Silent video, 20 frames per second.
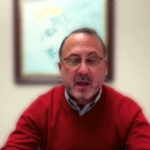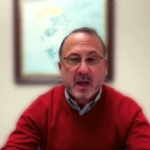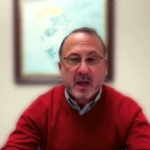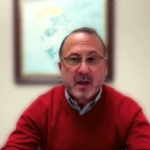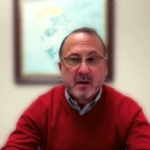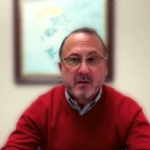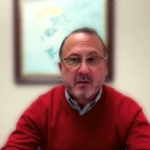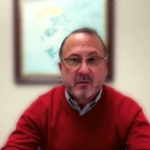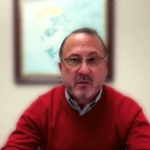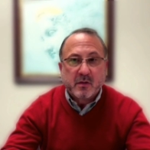
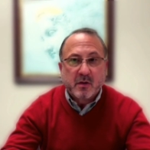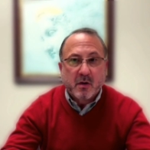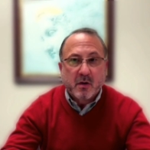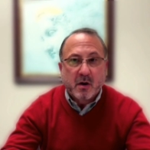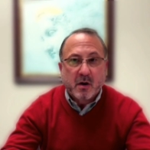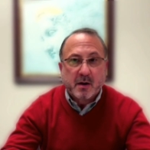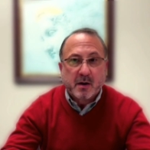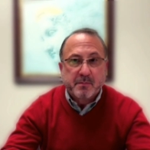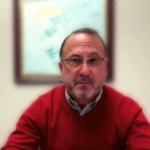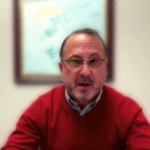and there
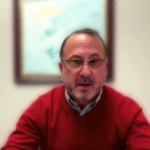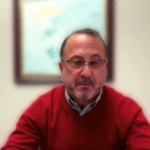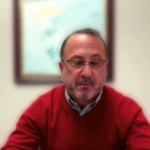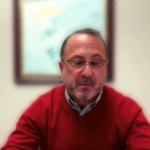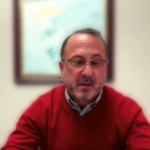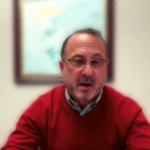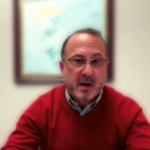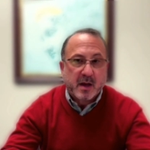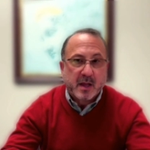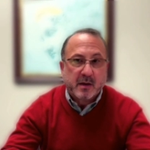are
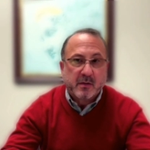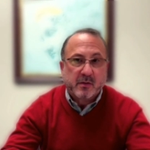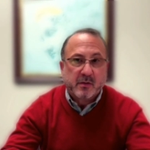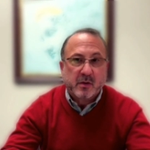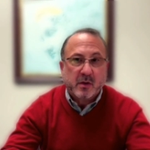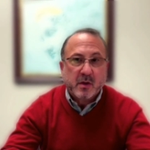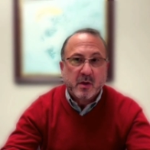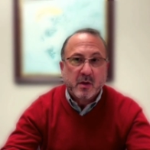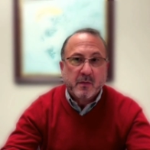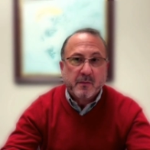
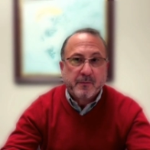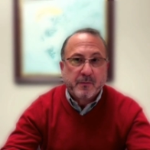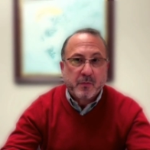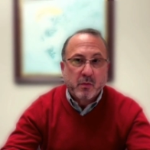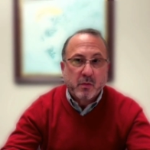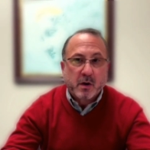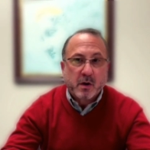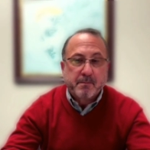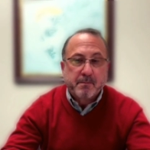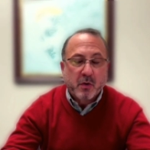pipelines
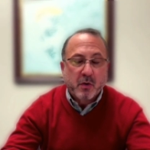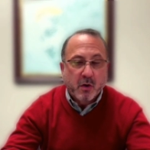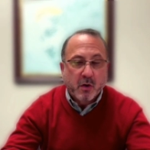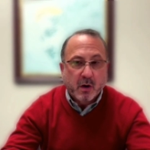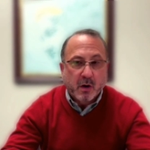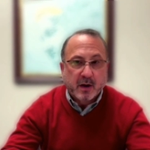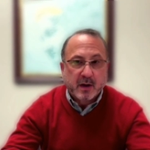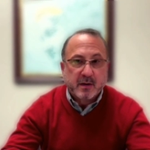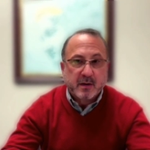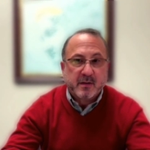for
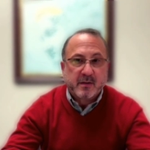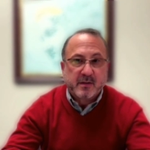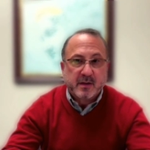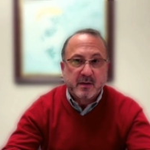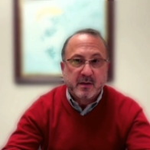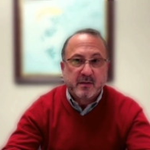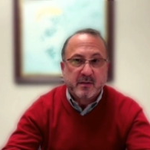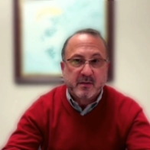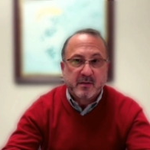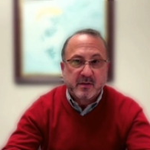
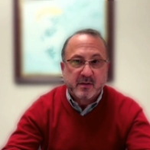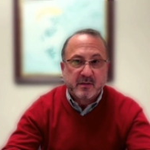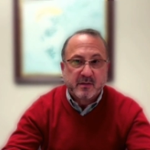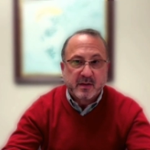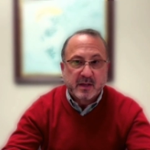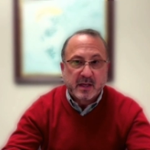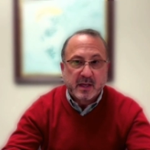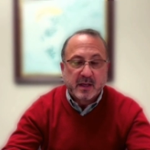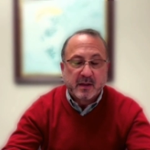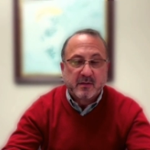Parkinson's
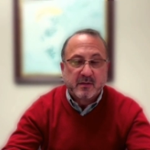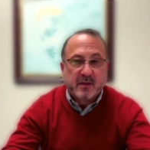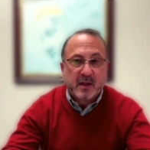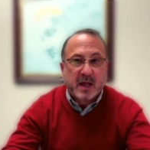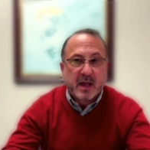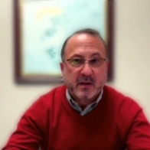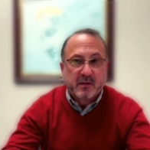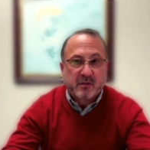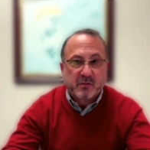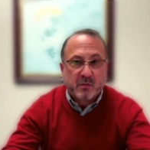disease
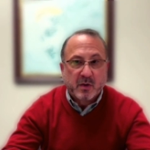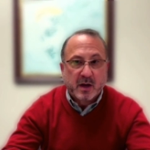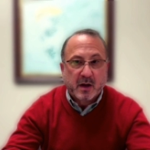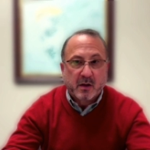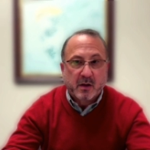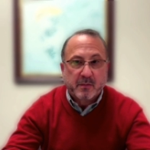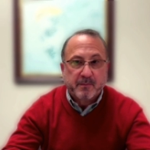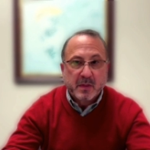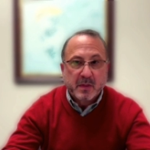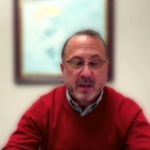as
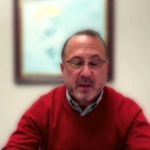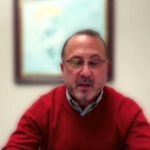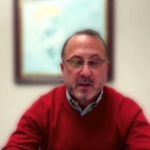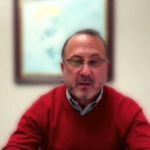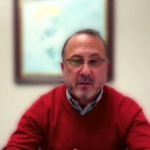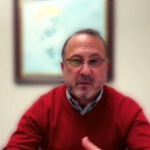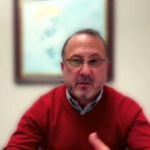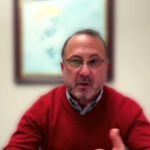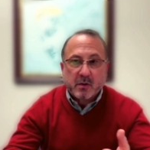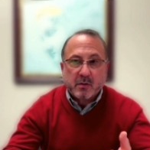well.
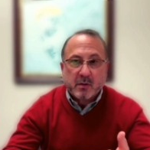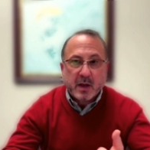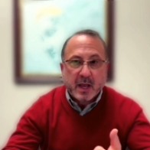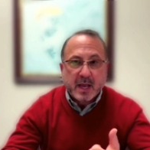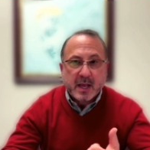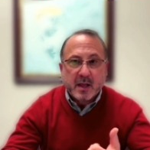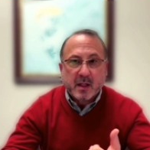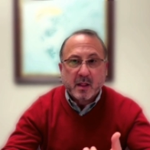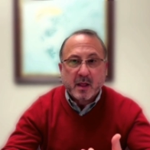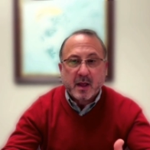So
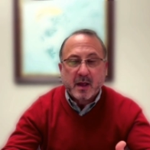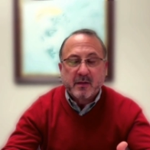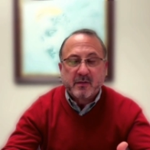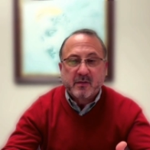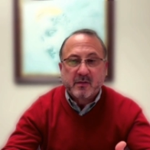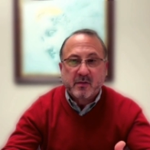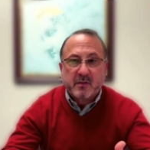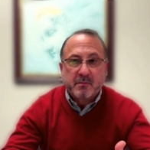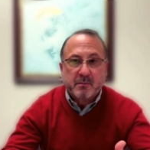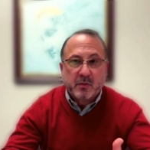
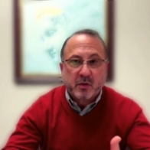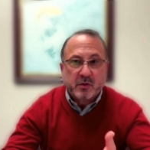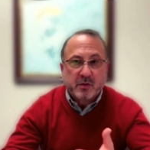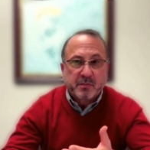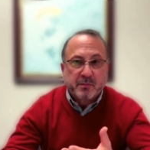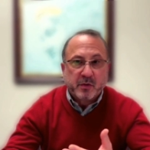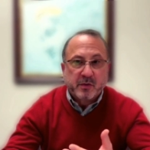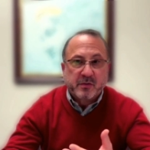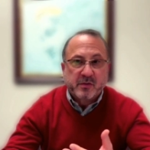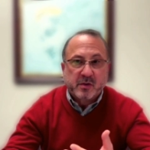ALS,
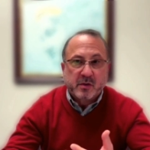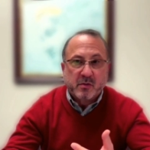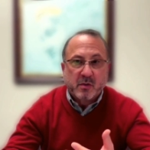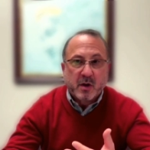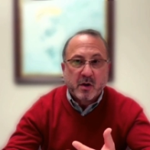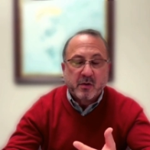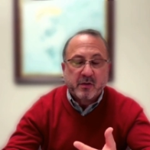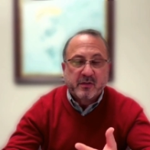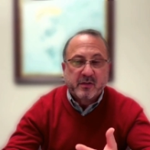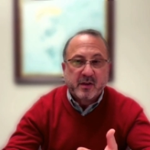multiple
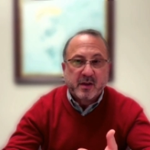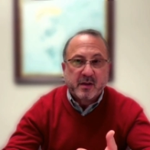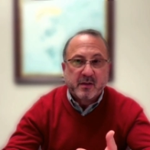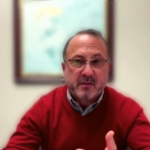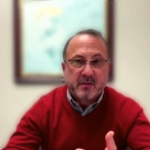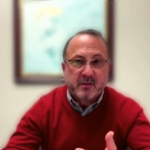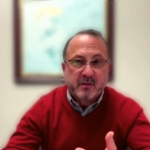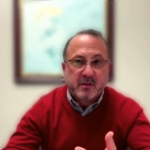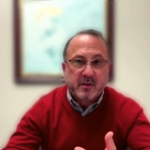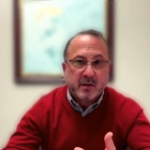
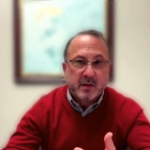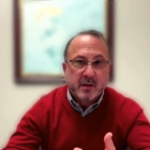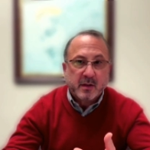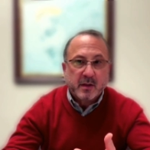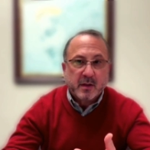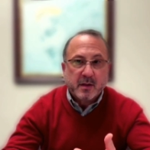sclerosis,